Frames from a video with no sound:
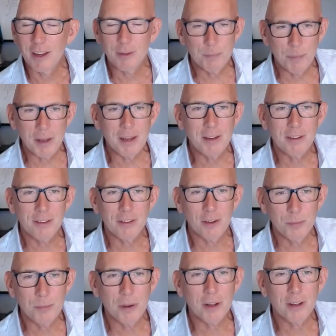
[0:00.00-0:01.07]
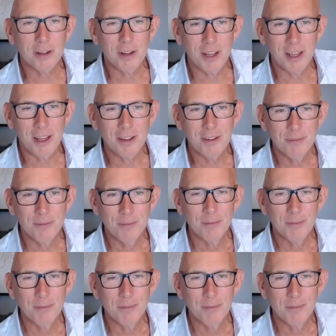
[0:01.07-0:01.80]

is be super clear